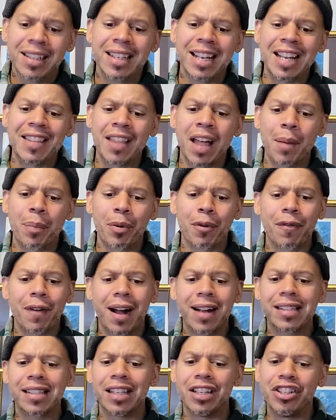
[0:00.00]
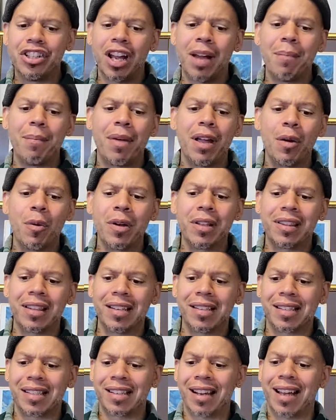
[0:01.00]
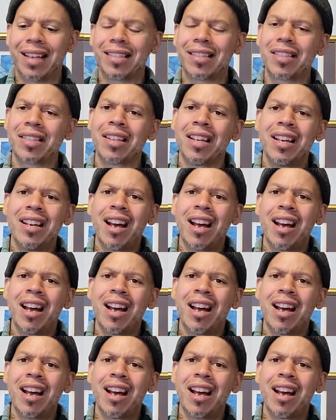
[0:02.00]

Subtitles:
and that provides the djembe with this nice